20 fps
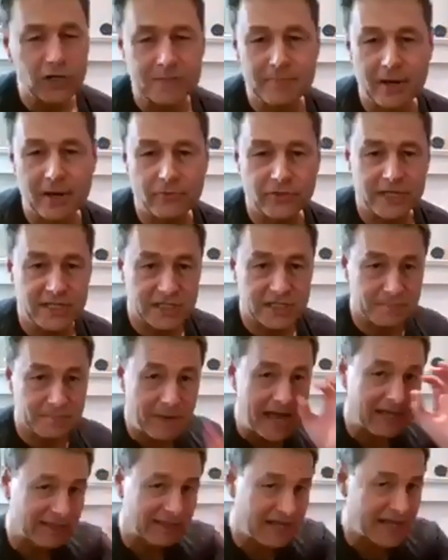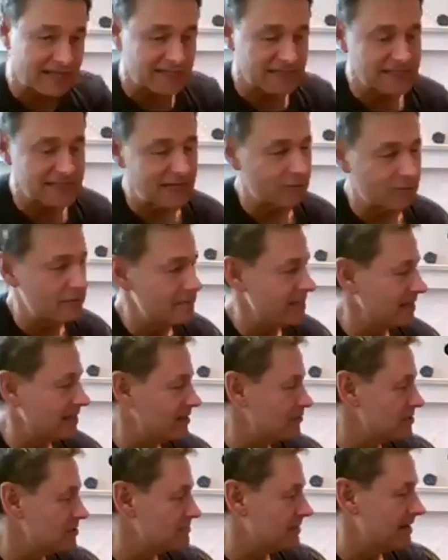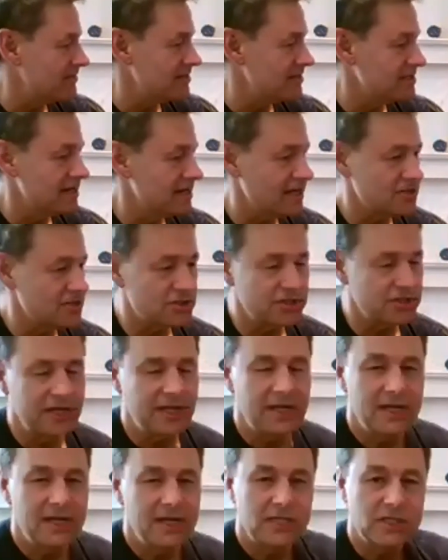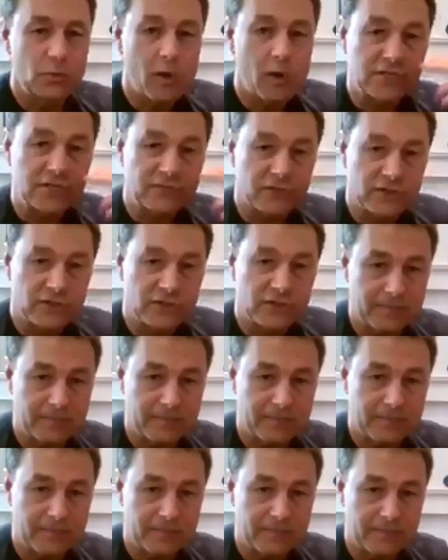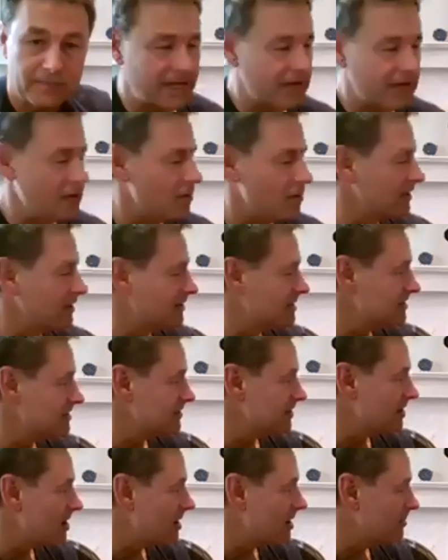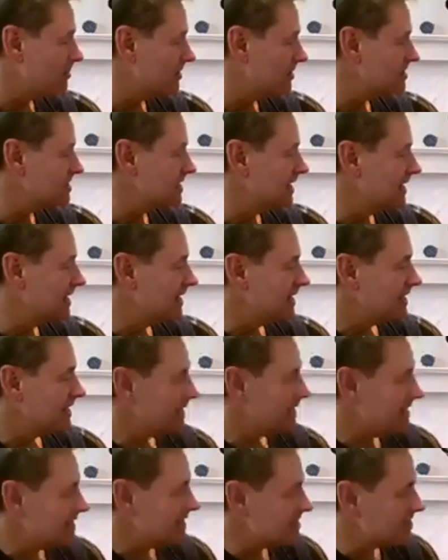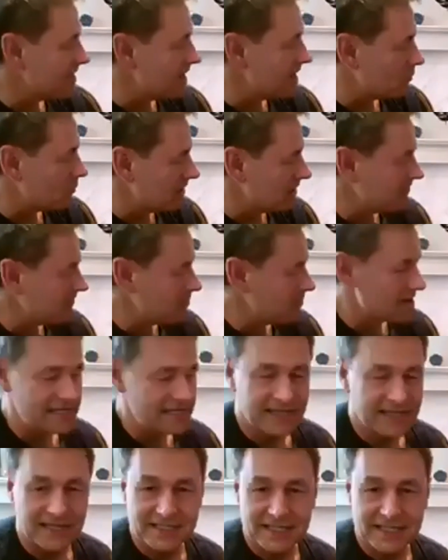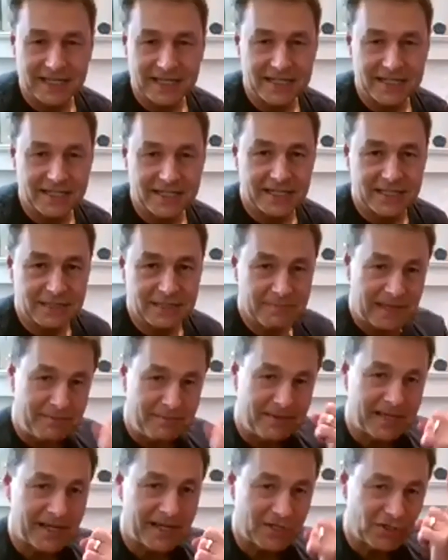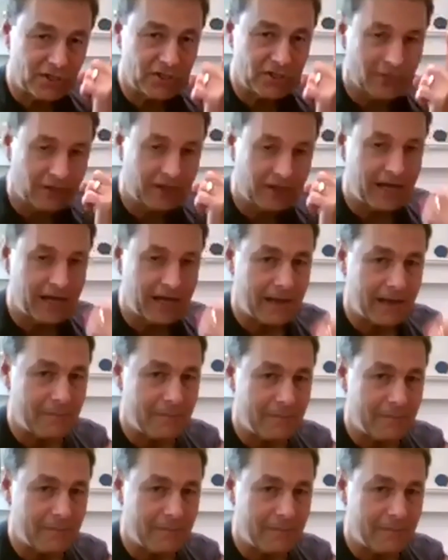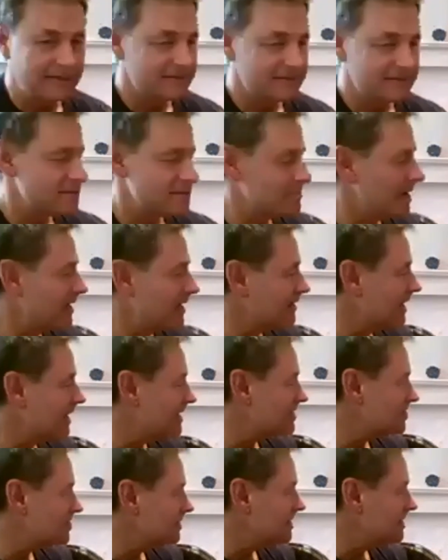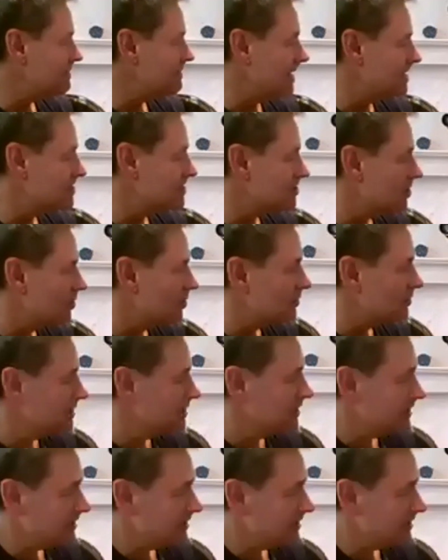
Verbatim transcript: about these spyglasses that were being used by the Dutch to watch for ships coming and going into the harbors. And he thought, well, if I want to see things at a distance, maybe I should look up with my spyglass. So he made his own